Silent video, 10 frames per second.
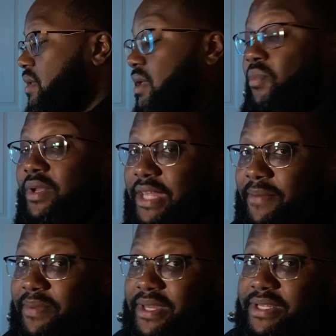And with
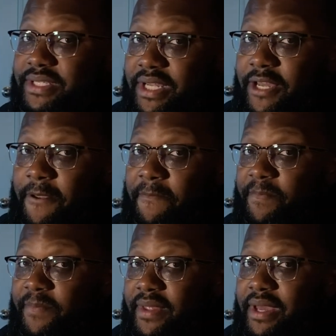that being said,
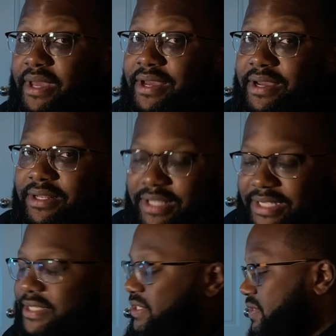
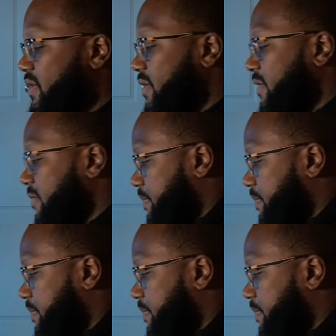let's get started.